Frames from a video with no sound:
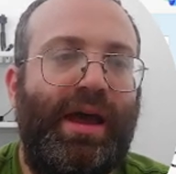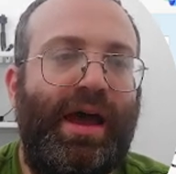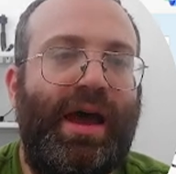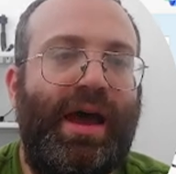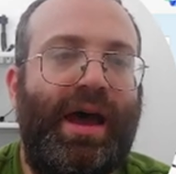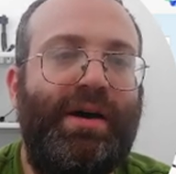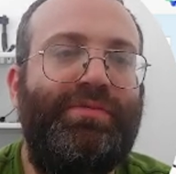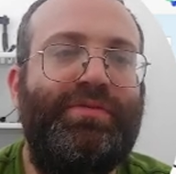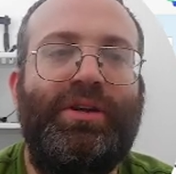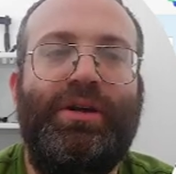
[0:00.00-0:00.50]

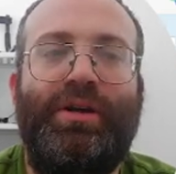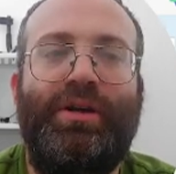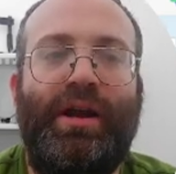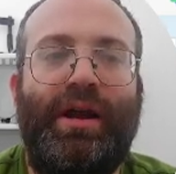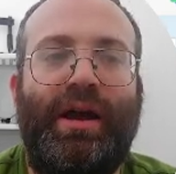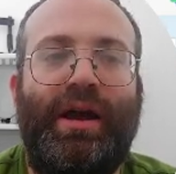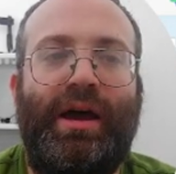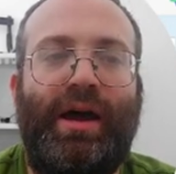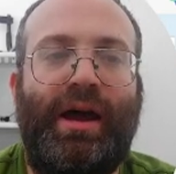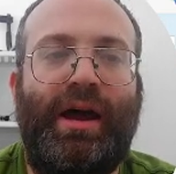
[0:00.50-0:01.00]
After
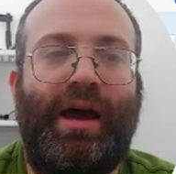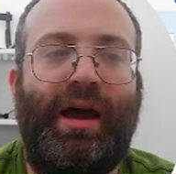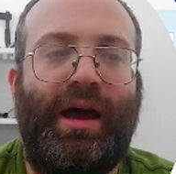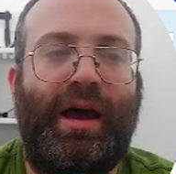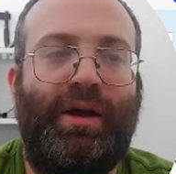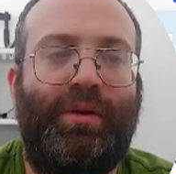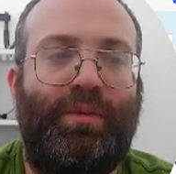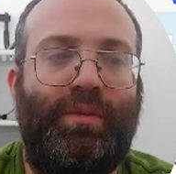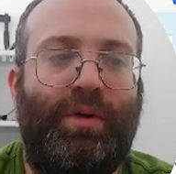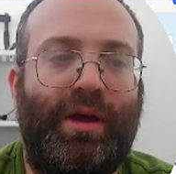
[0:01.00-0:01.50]

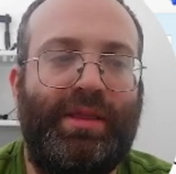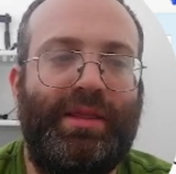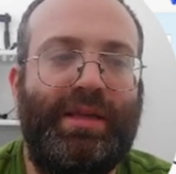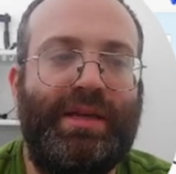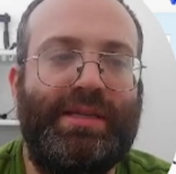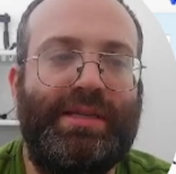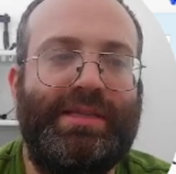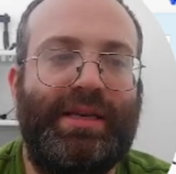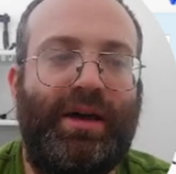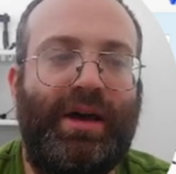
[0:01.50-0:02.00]
I run
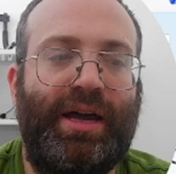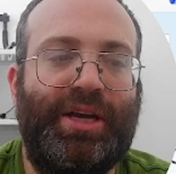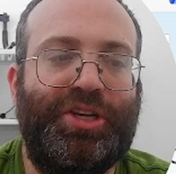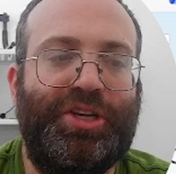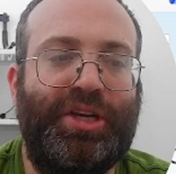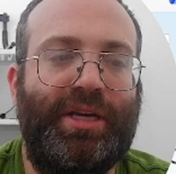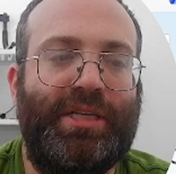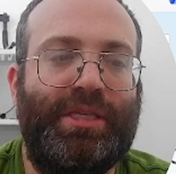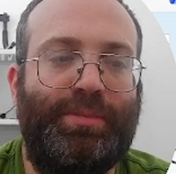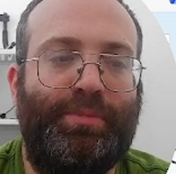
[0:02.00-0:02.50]
this, I'll
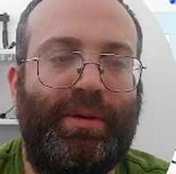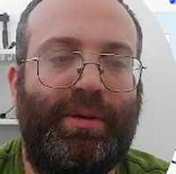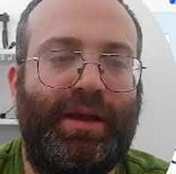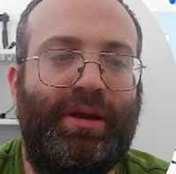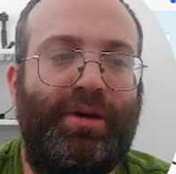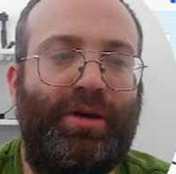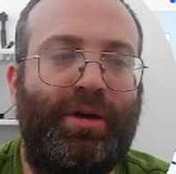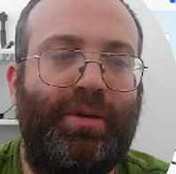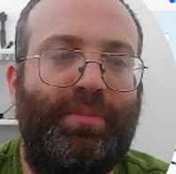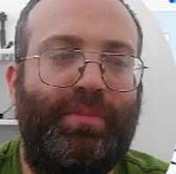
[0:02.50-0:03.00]
actually explain
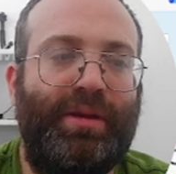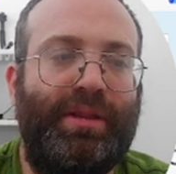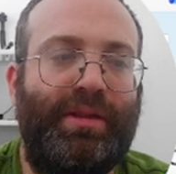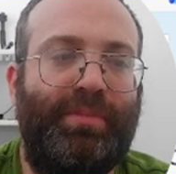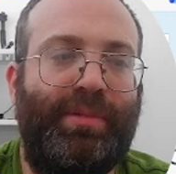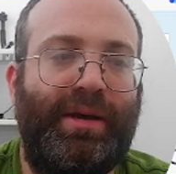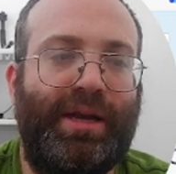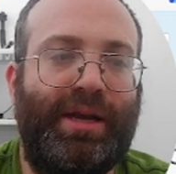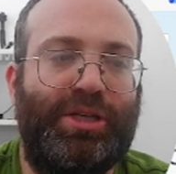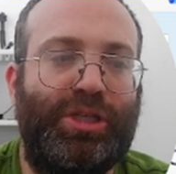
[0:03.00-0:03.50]
a little bit the
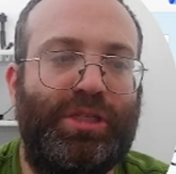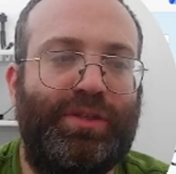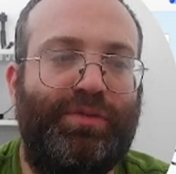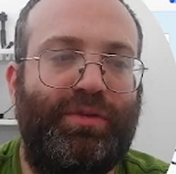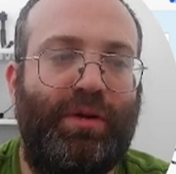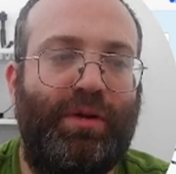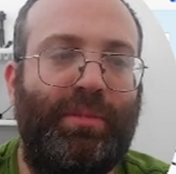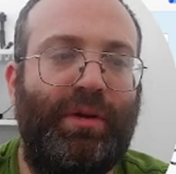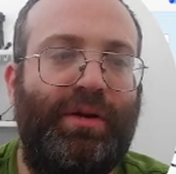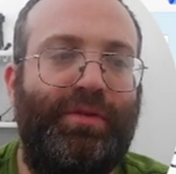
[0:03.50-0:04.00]
Black-Scholes
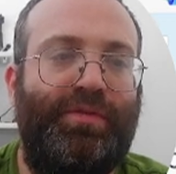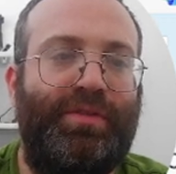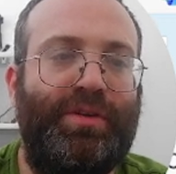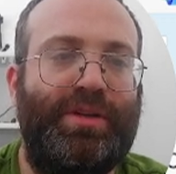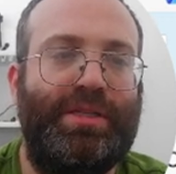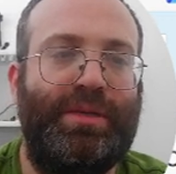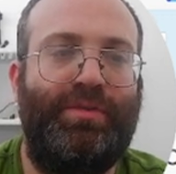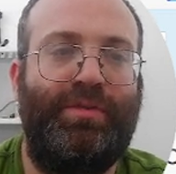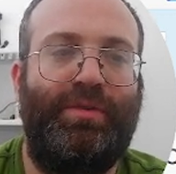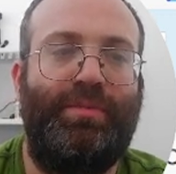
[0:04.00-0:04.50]
formula for
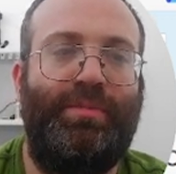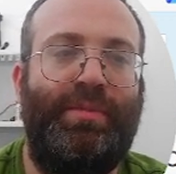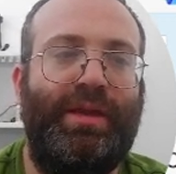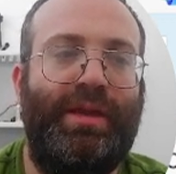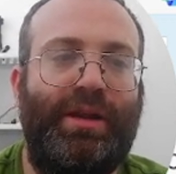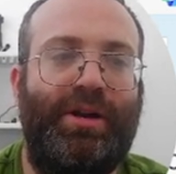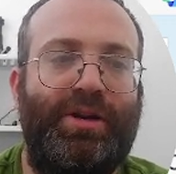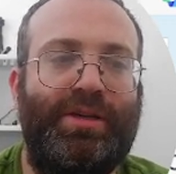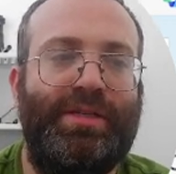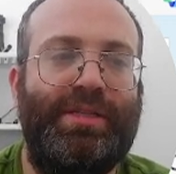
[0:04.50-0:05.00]
some of you
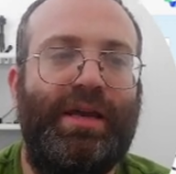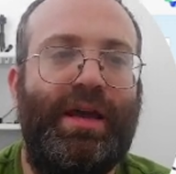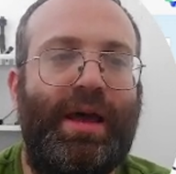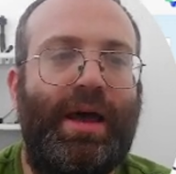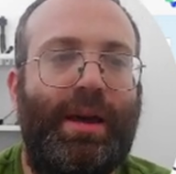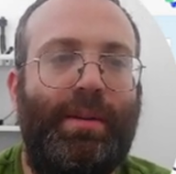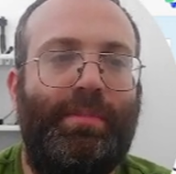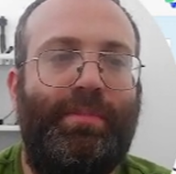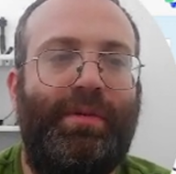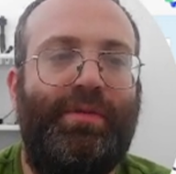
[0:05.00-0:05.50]
beginners.
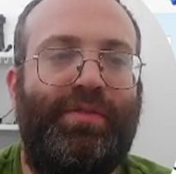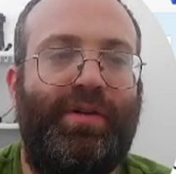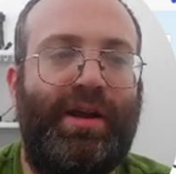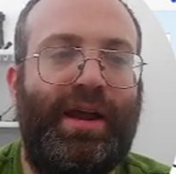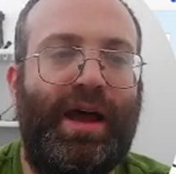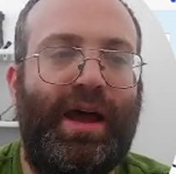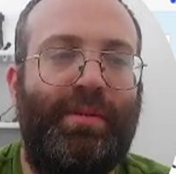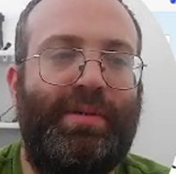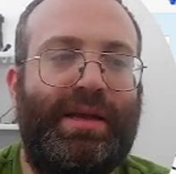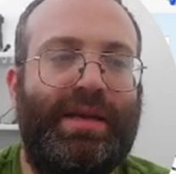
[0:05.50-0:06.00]
But for
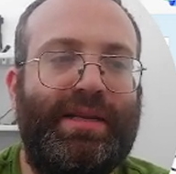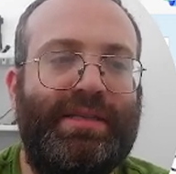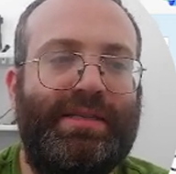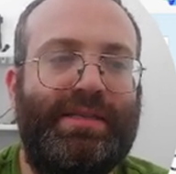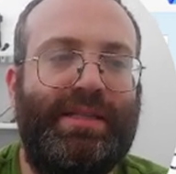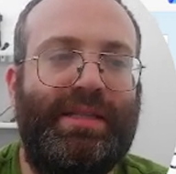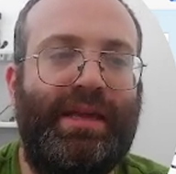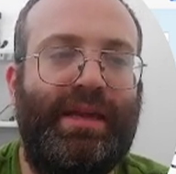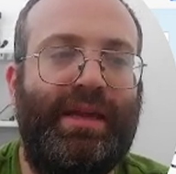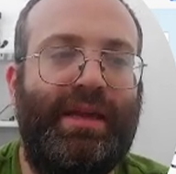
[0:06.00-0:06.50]
now,
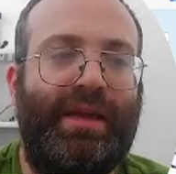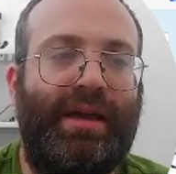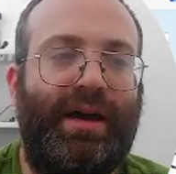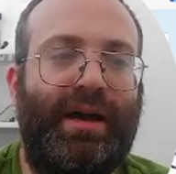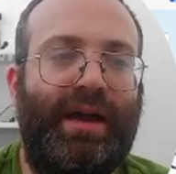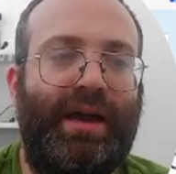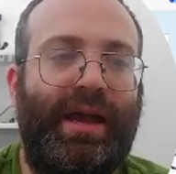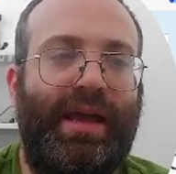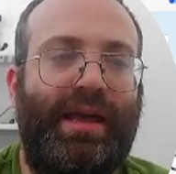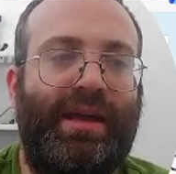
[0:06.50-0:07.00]
because the
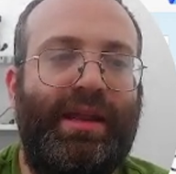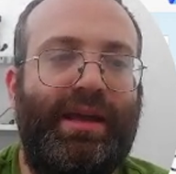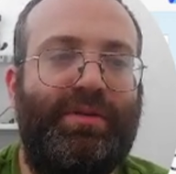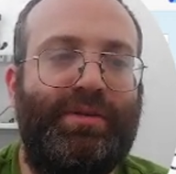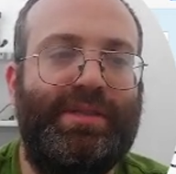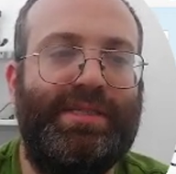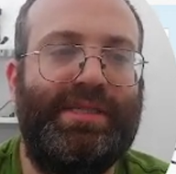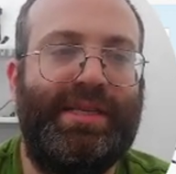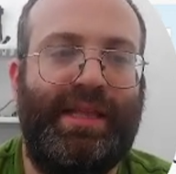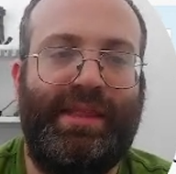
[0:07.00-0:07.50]
n
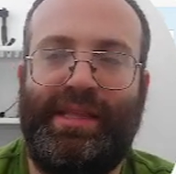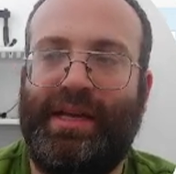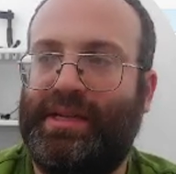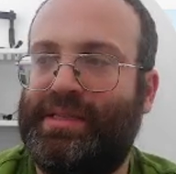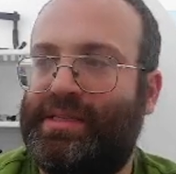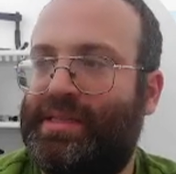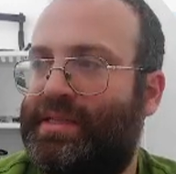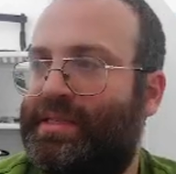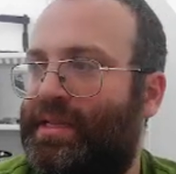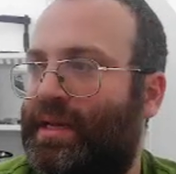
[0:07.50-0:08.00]
equals
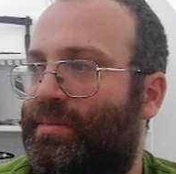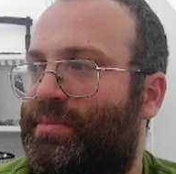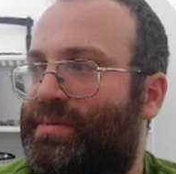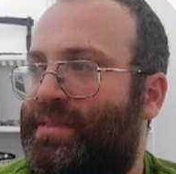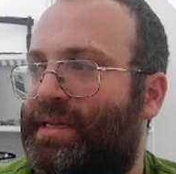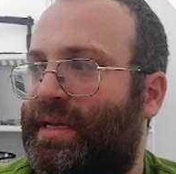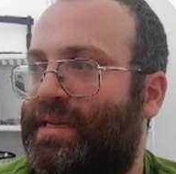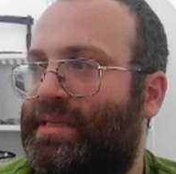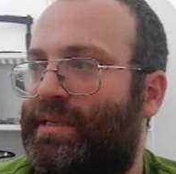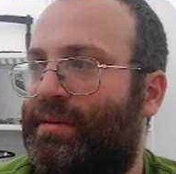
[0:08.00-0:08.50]
10,000 steps
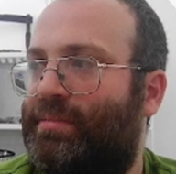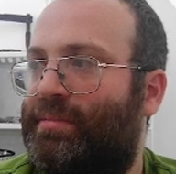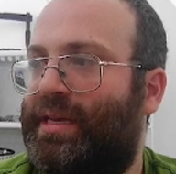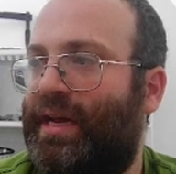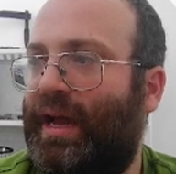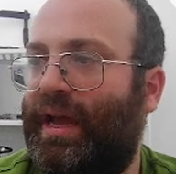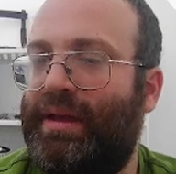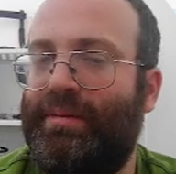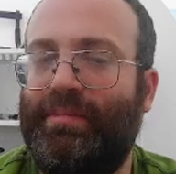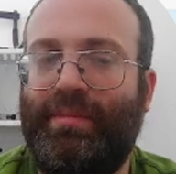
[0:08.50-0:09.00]
takes some
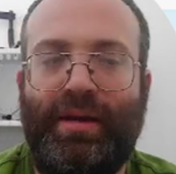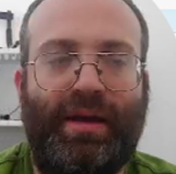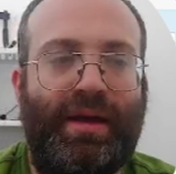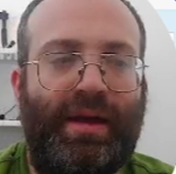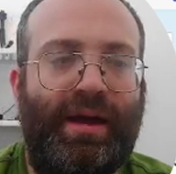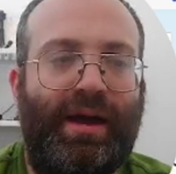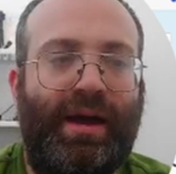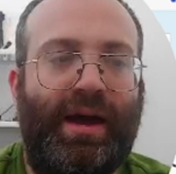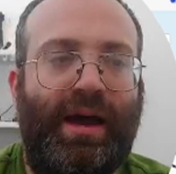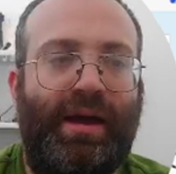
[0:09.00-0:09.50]
time,
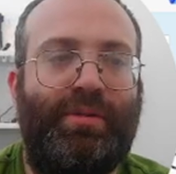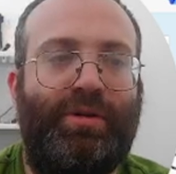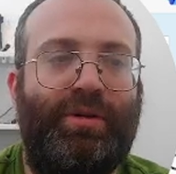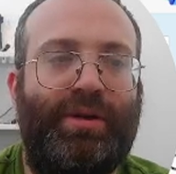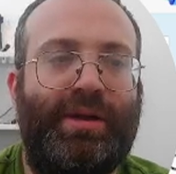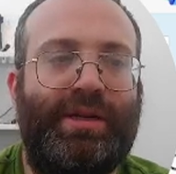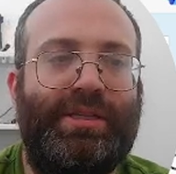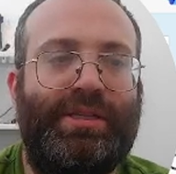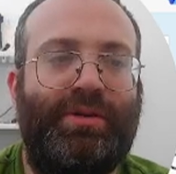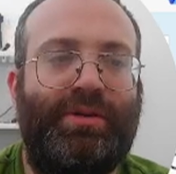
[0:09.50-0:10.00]
I'm
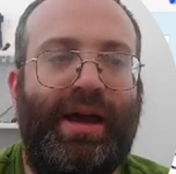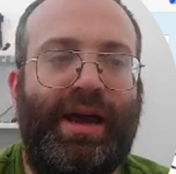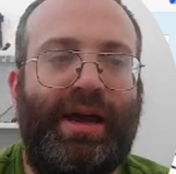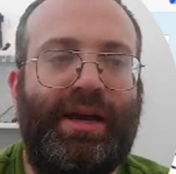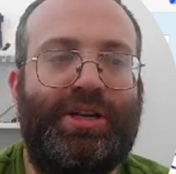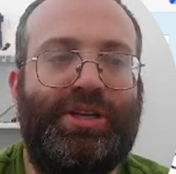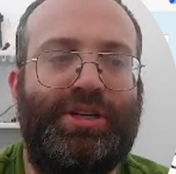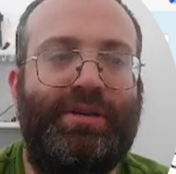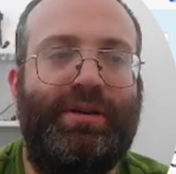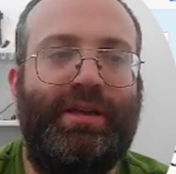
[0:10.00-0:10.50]
going to
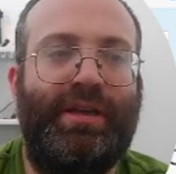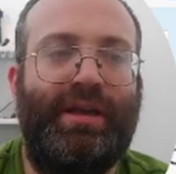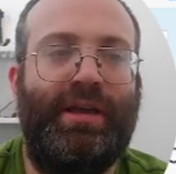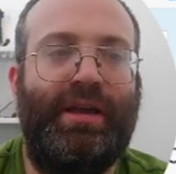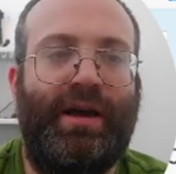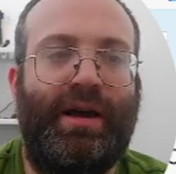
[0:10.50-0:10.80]
actually